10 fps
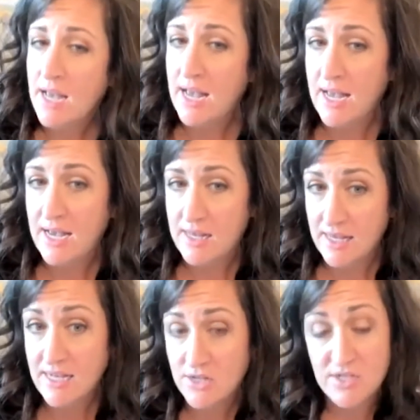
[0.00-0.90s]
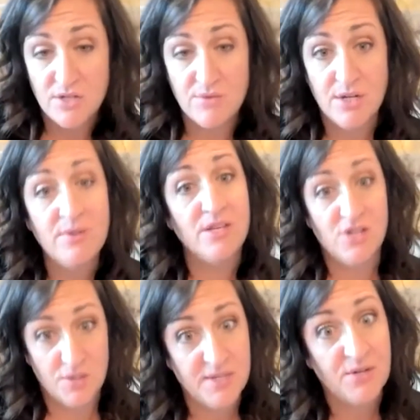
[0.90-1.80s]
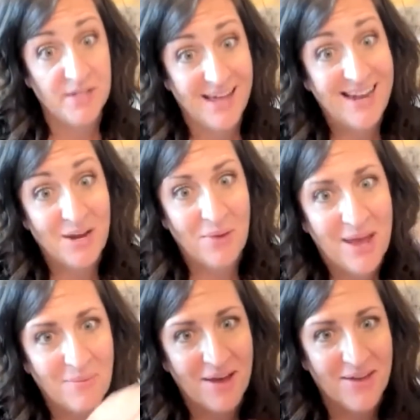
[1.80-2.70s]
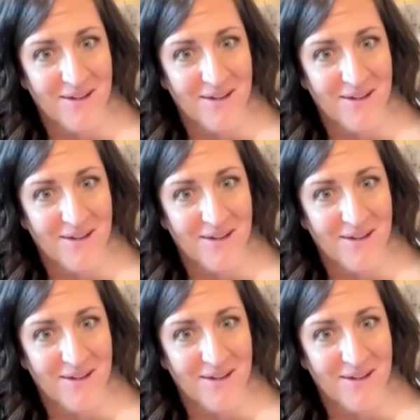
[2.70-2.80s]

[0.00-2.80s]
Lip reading: And the answer is you do, and you should be doing that anyway.